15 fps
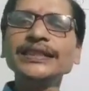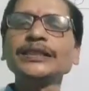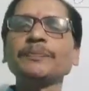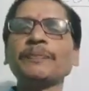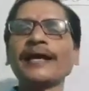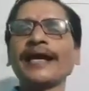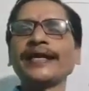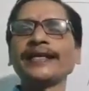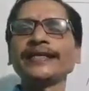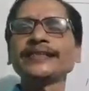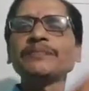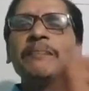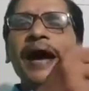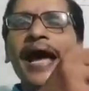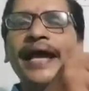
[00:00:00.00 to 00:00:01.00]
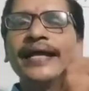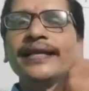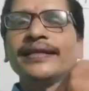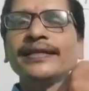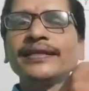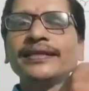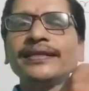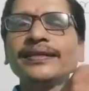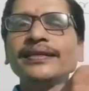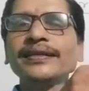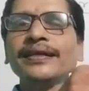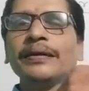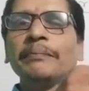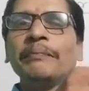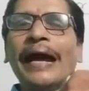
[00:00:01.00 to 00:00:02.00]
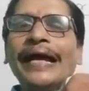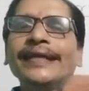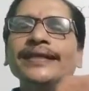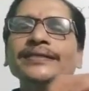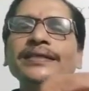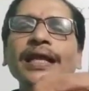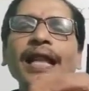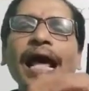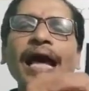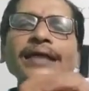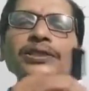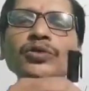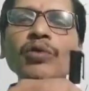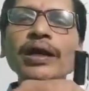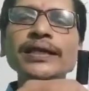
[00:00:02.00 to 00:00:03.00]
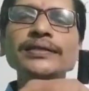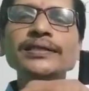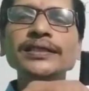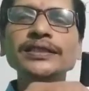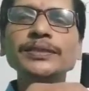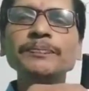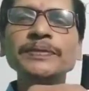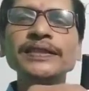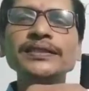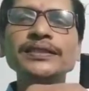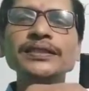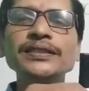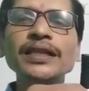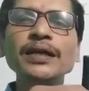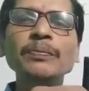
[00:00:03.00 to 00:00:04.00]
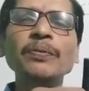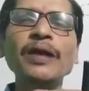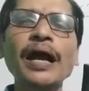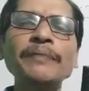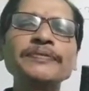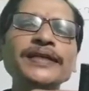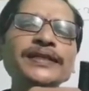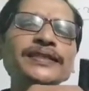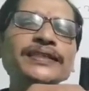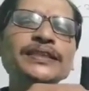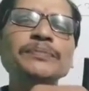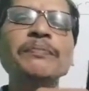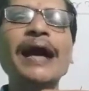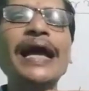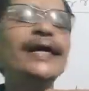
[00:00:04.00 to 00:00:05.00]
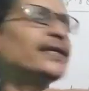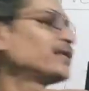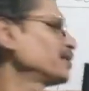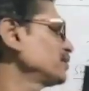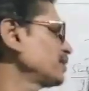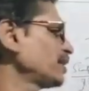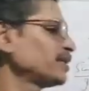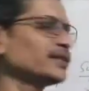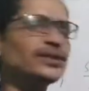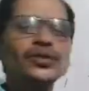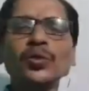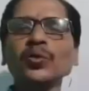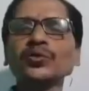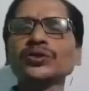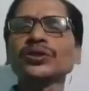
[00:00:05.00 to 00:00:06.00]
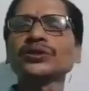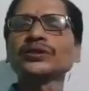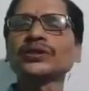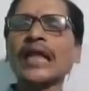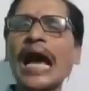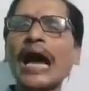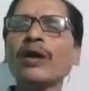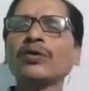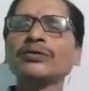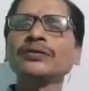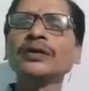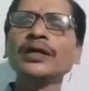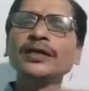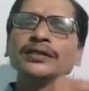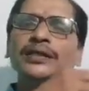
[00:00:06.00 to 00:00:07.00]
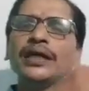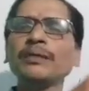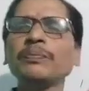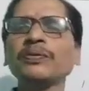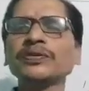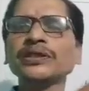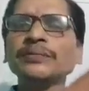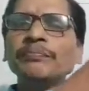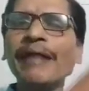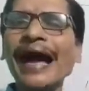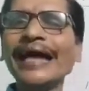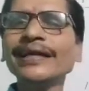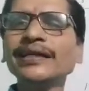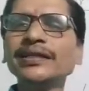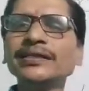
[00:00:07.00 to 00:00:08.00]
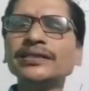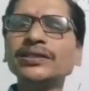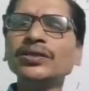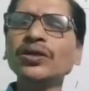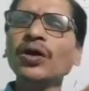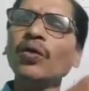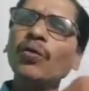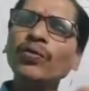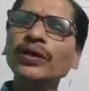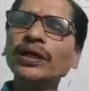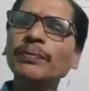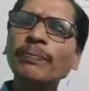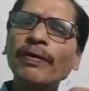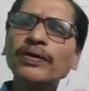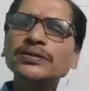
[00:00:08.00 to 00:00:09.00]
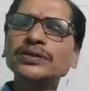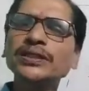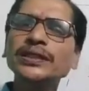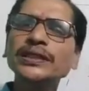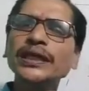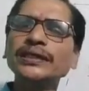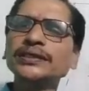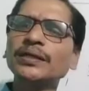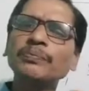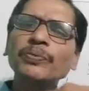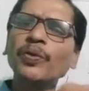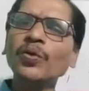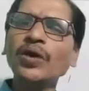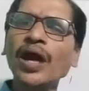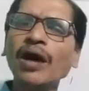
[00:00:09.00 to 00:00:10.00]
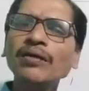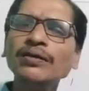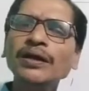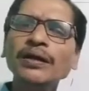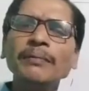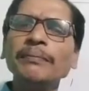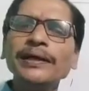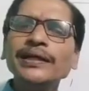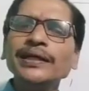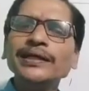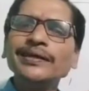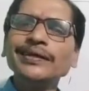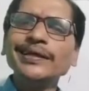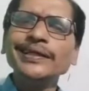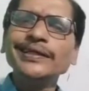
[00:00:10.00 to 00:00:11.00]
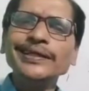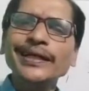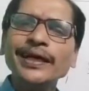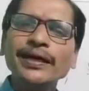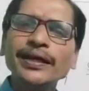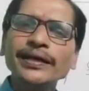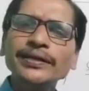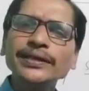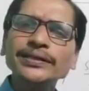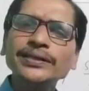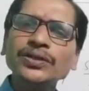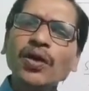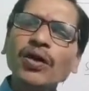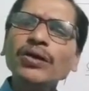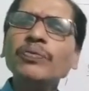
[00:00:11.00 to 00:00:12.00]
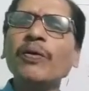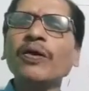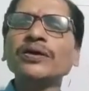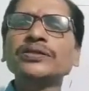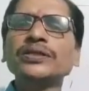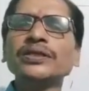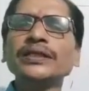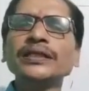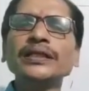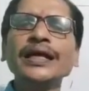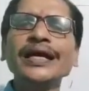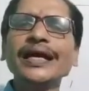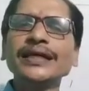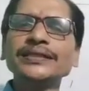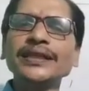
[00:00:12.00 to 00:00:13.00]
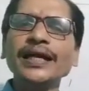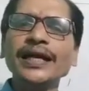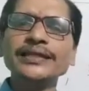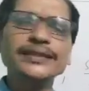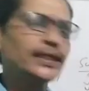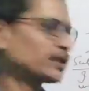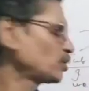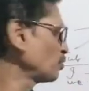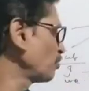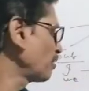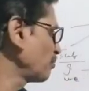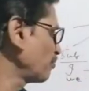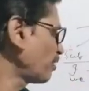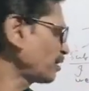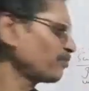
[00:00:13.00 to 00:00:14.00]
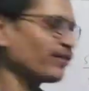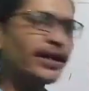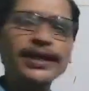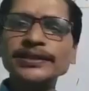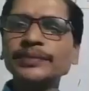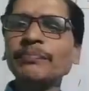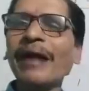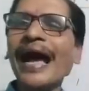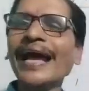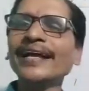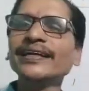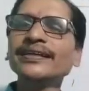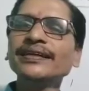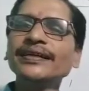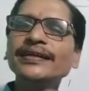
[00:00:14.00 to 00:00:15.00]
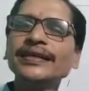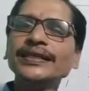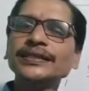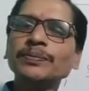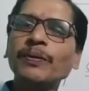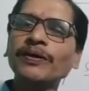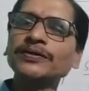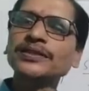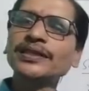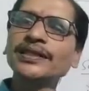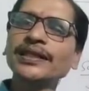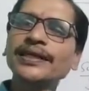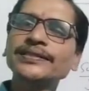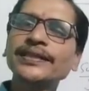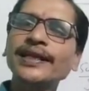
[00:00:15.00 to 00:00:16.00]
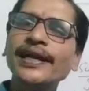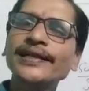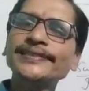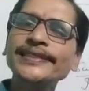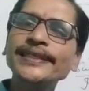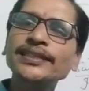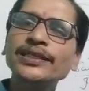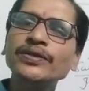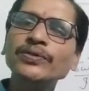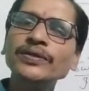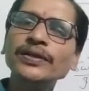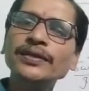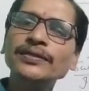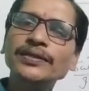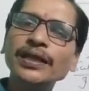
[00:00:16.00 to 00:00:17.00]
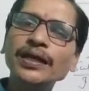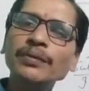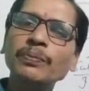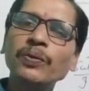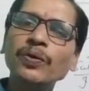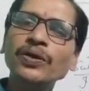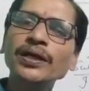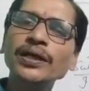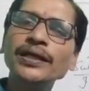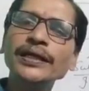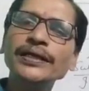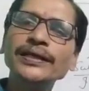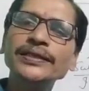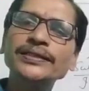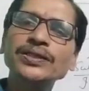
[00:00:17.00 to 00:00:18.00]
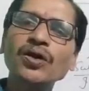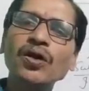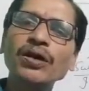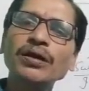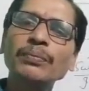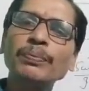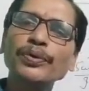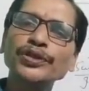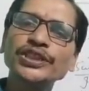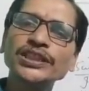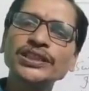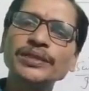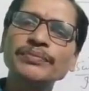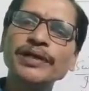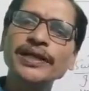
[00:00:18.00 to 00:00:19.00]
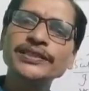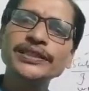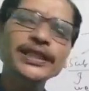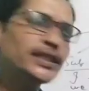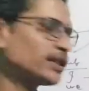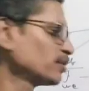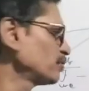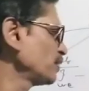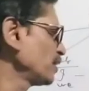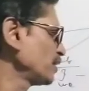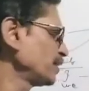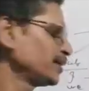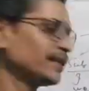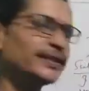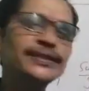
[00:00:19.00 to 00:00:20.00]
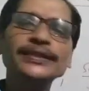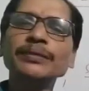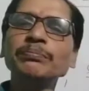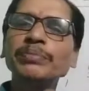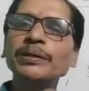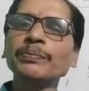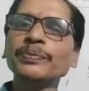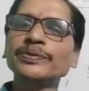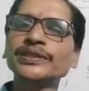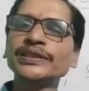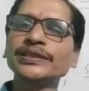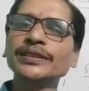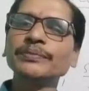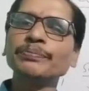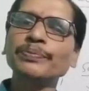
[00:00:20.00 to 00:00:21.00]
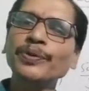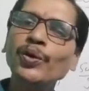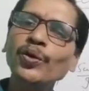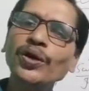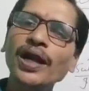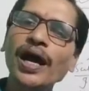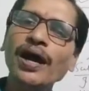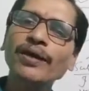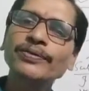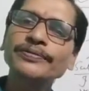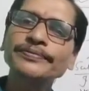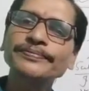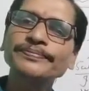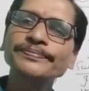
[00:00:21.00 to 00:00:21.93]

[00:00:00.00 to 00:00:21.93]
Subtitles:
This pen is mine. Mine is the last word in this speech. Therefore, after this mine, there is no such noun. Therefore, the mine is only functioning as a pronoun, but it is not functioning as an adjective. But whereas mine is functioning as an adjective, therefore, it is called possessive adjective. It is simply possessive pronoun.